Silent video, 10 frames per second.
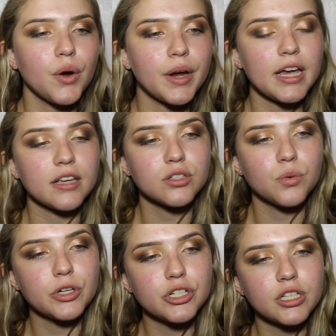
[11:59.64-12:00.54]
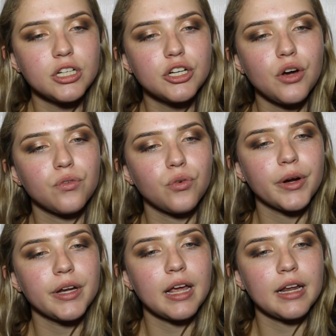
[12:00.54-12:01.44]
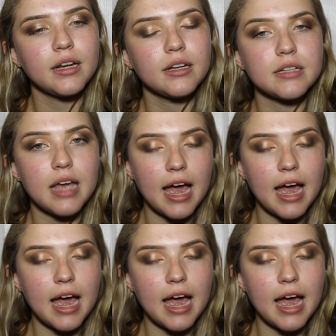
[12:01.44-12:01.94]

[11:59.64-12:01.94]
Okay, so we're just going to go for it and